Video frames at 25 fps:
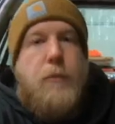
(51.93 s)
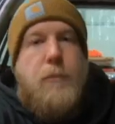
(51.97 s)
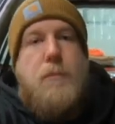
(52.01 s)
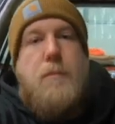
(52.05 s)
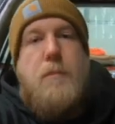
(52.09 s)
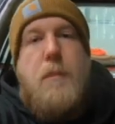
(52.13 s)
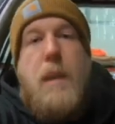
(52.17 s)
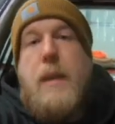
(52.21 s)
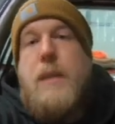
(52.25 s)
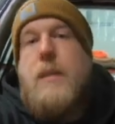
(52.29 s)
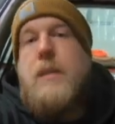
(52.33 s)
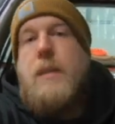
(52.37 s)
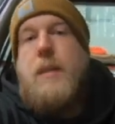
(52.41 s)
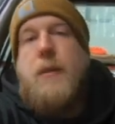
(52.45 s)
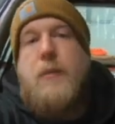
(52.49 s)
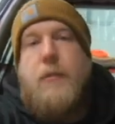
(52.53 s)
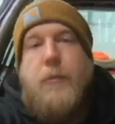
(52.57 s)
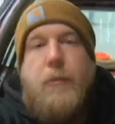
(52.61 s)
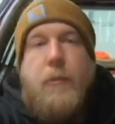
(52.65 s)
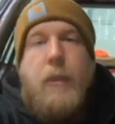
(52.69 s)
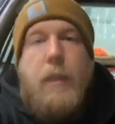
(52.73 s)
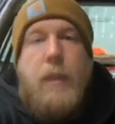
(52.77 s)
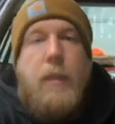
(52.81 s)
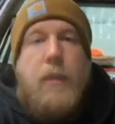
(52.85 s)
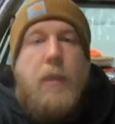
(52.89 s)
meant to
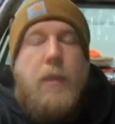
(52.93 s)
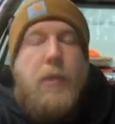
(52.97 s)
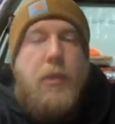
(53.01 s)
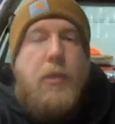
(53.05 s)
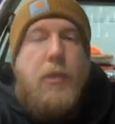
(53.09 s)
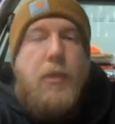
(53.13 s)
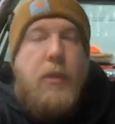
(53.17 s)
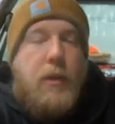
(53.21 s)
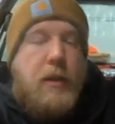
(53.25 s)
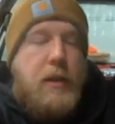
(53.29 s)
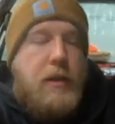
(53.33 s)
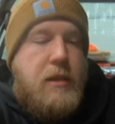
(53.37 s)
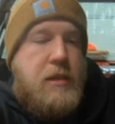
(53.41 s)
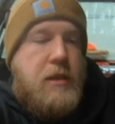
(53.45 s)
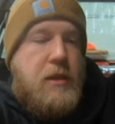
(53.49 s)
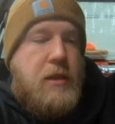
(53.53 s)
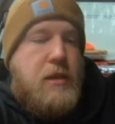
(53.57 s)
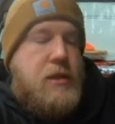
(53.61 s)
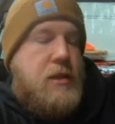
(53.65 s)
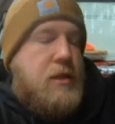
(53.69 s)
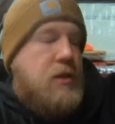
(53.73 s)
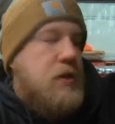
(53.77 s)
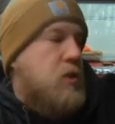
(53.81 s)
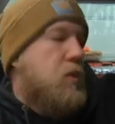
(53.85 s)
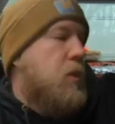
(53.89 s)
fit a
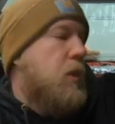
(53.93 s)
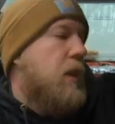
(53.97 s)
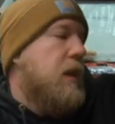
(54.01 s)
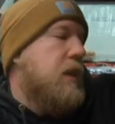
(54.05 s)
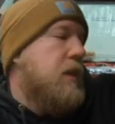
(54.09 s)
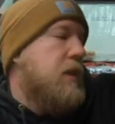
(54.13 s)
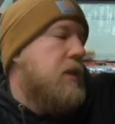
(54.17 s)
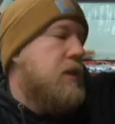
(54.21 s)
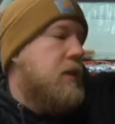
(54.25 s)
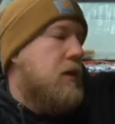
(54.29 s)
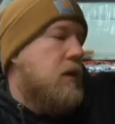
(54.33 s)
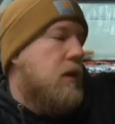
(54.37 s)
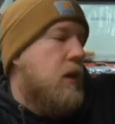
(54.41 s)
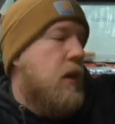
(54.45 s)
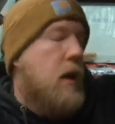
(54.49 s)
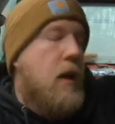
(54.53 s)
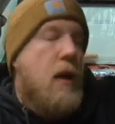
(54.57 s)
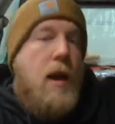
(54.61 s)
36 inch waist.